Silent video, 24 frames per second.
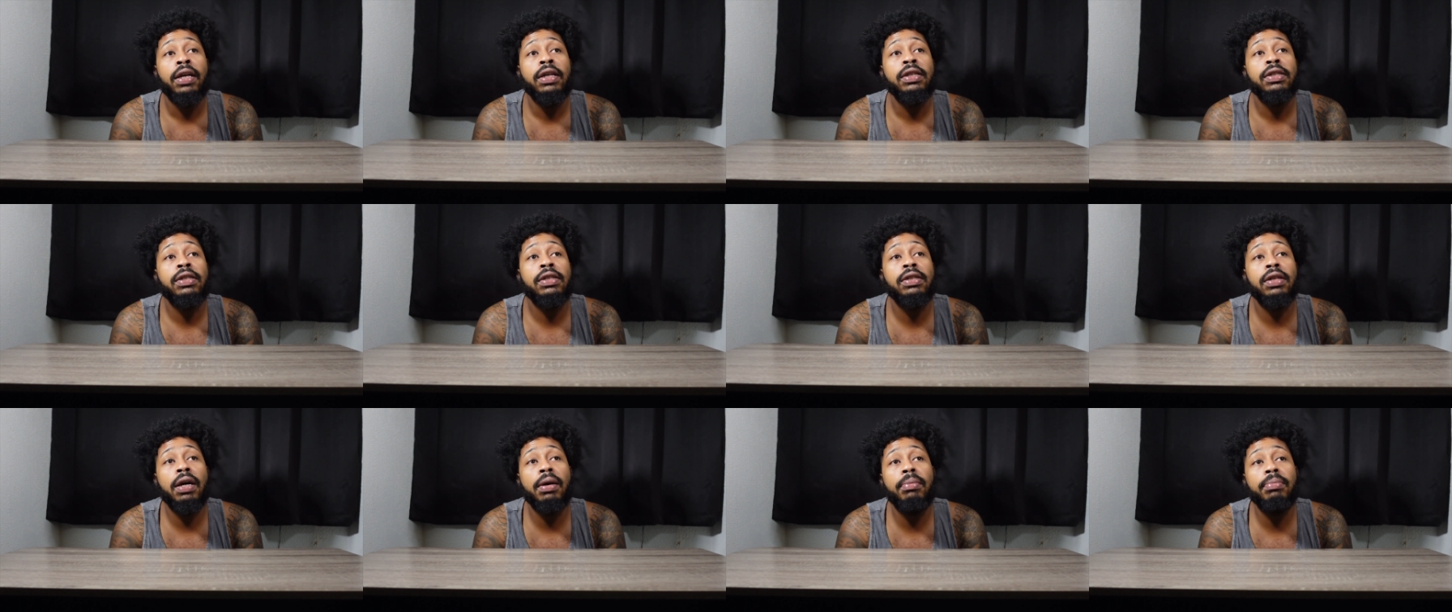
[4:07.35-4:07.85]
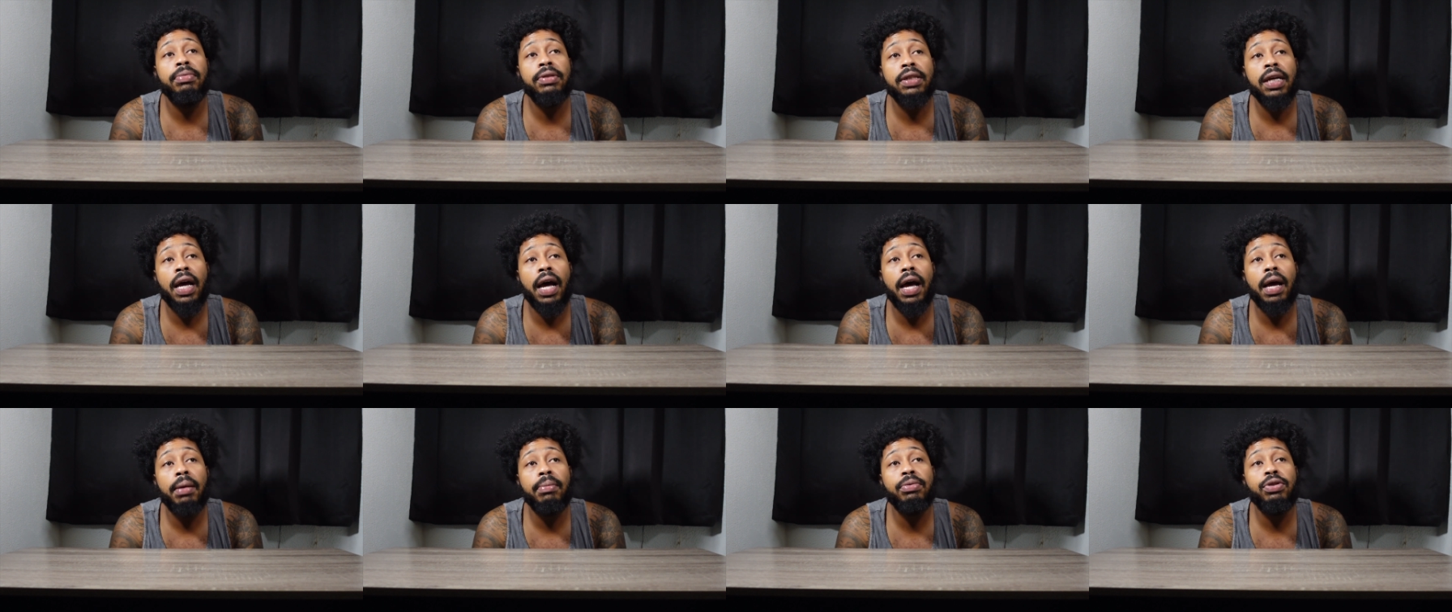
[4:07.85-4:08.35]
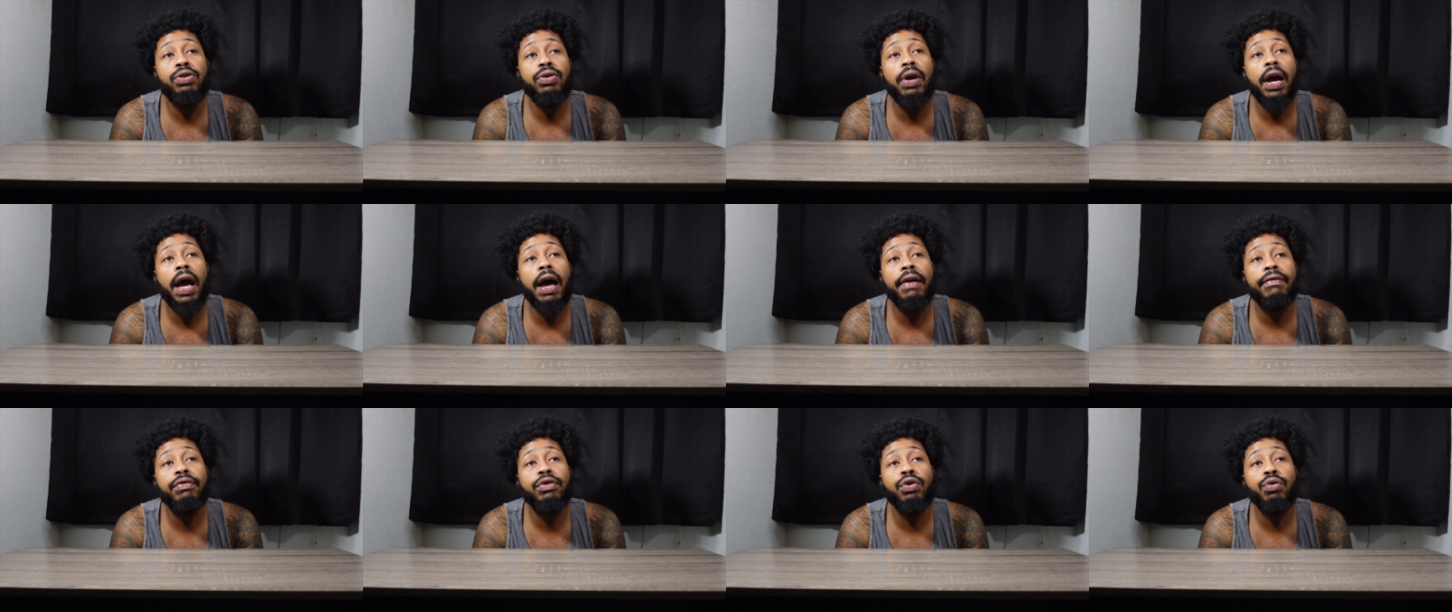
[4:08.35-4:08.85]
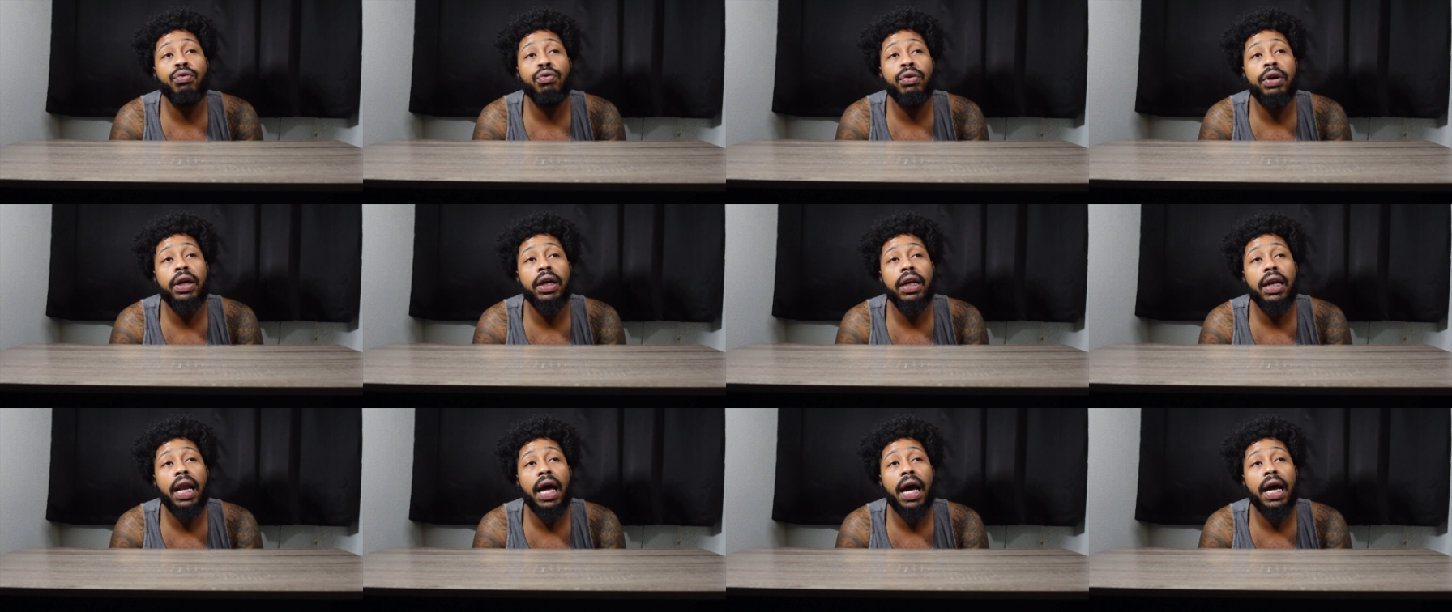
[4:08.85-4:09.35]
sometimes you have to
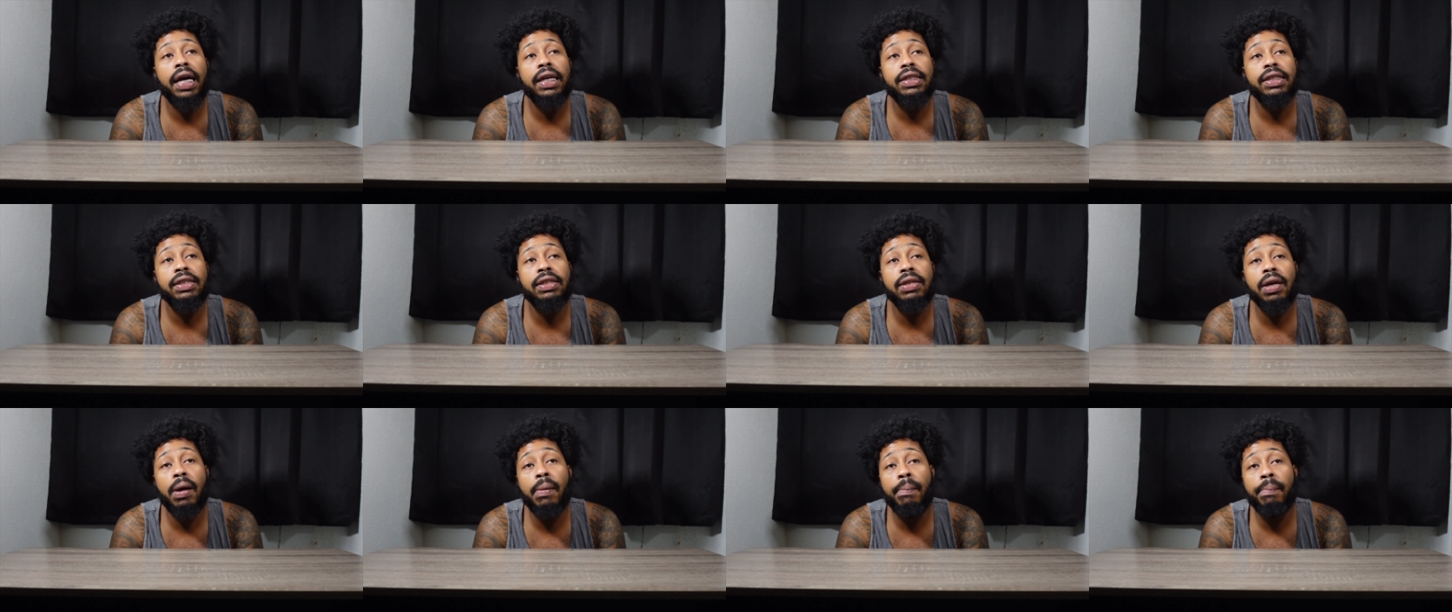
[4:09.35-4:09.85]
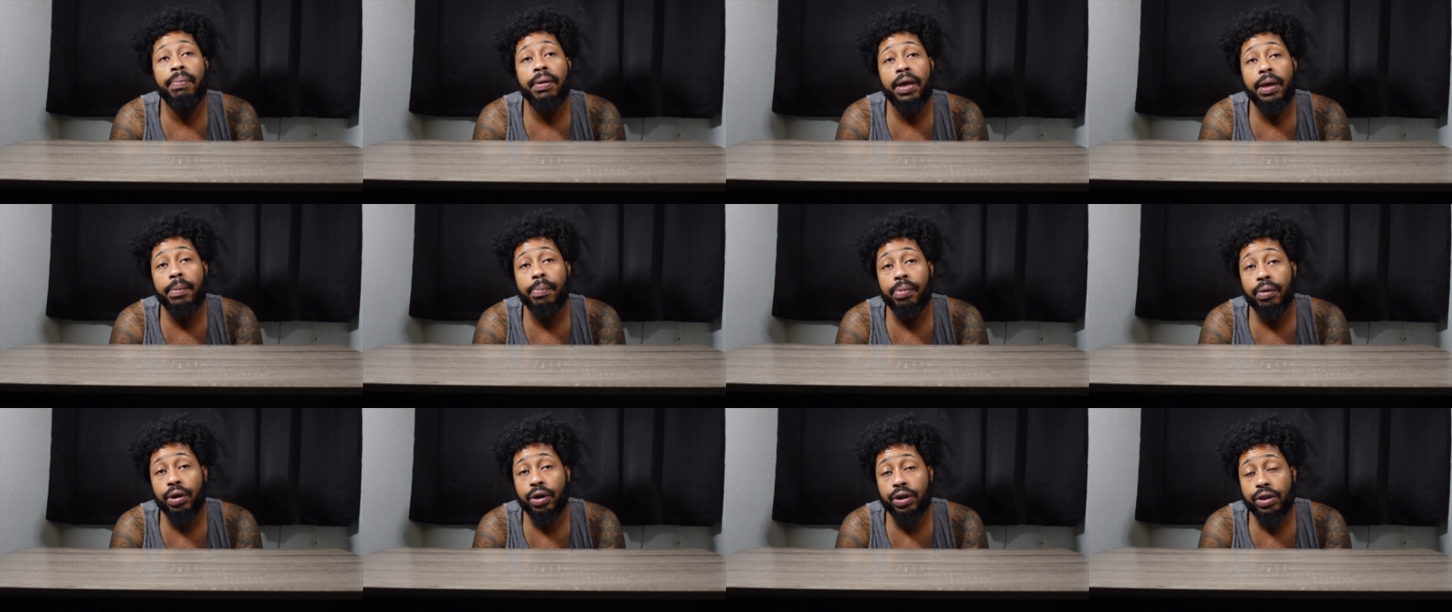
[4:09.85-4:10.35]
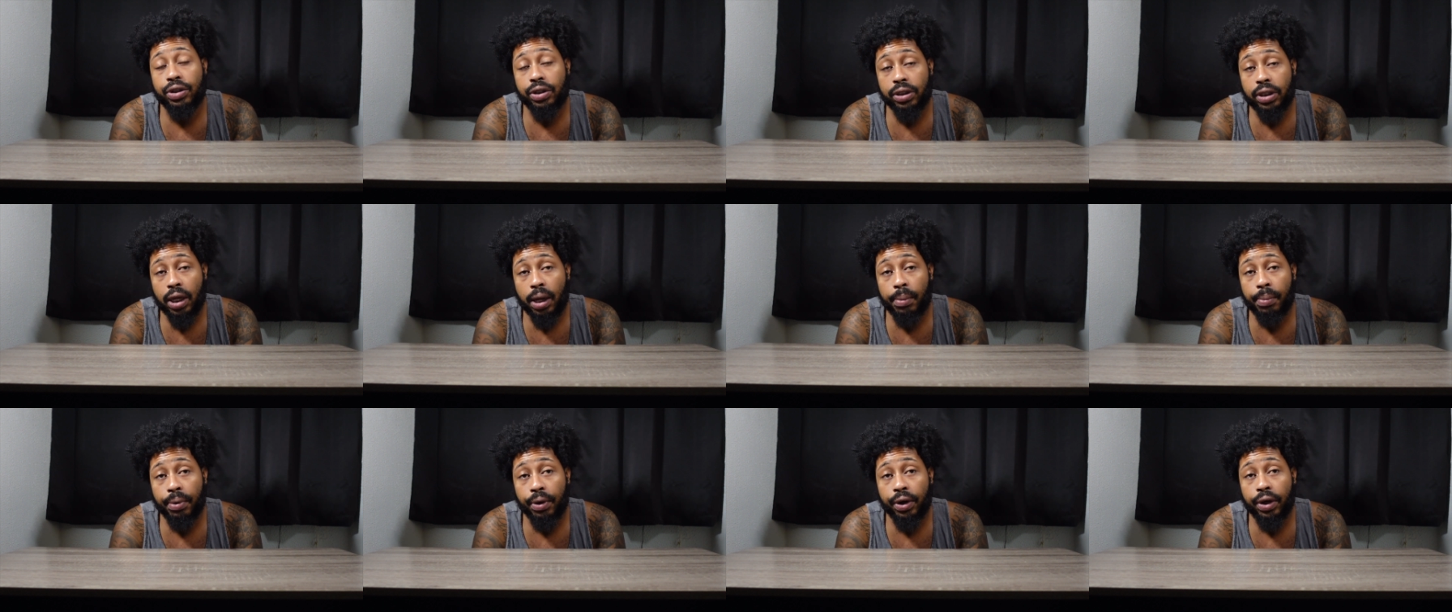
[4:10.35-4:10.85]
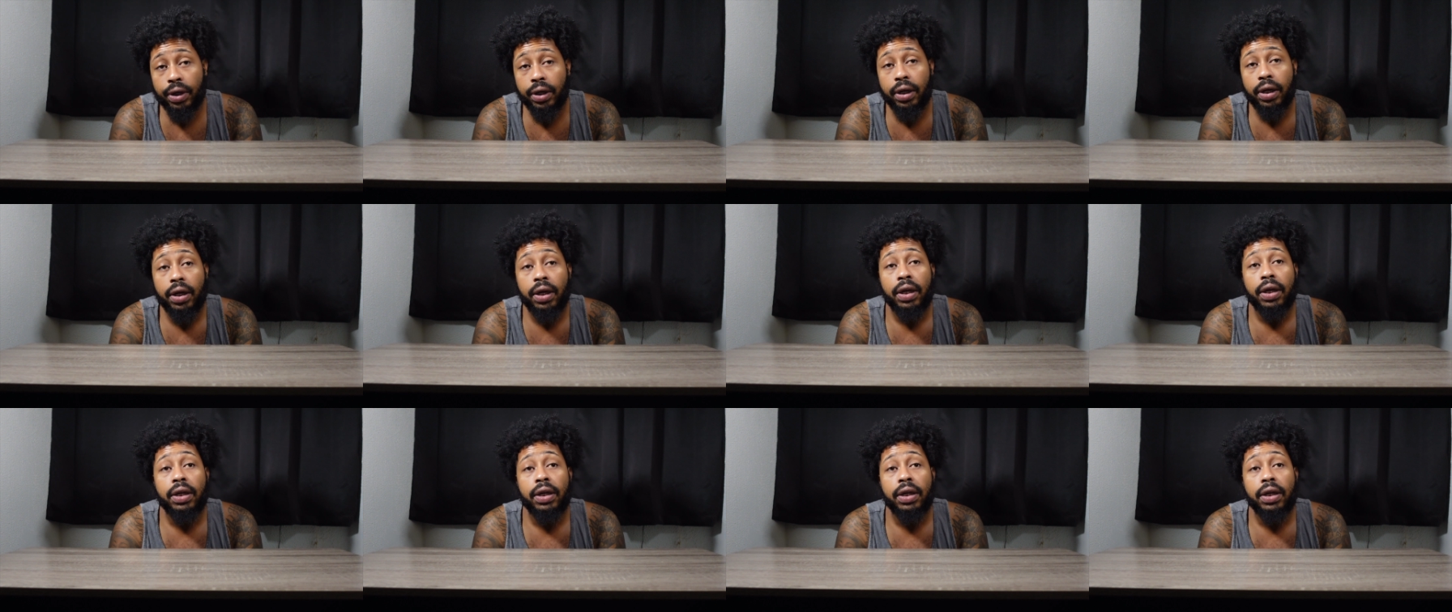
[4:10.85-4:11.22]
realize some people are stubborn